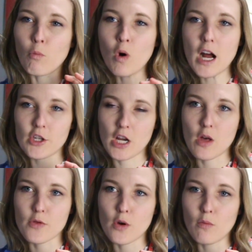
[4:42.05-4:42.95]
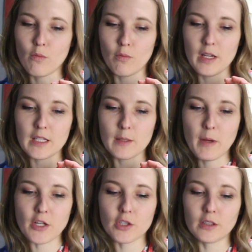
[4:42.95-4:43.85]
watch out though,
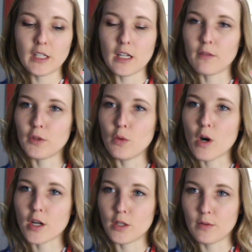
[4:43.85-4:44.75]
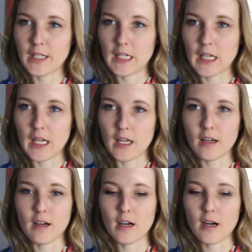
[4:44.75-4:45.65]
especially if you are using
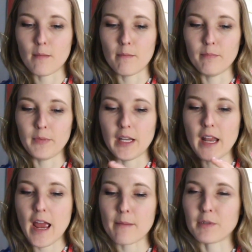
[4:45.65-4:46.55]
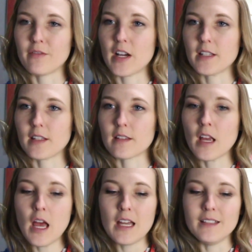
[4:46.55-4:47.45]
in-app devices
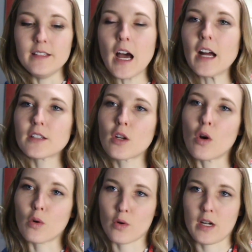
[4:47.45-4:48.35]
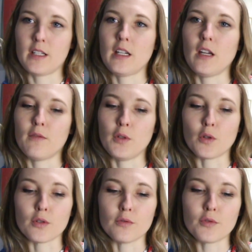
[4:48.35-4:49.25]
not to go crazy if
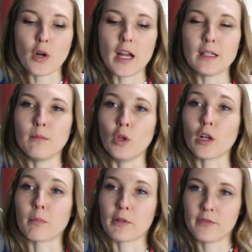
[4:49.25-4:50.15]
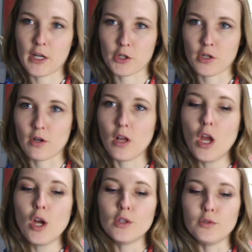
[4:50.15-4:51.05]
you're trying to look professional.
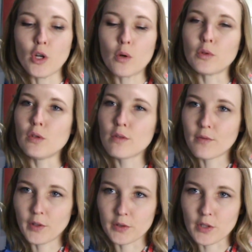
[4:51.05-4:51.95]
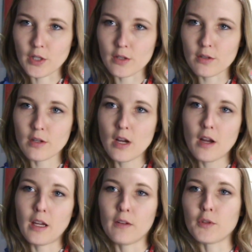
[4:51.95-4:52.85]
Don't use filters
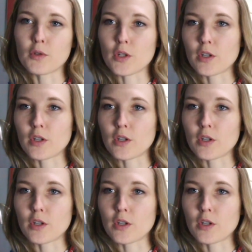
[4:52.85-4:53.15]
if you're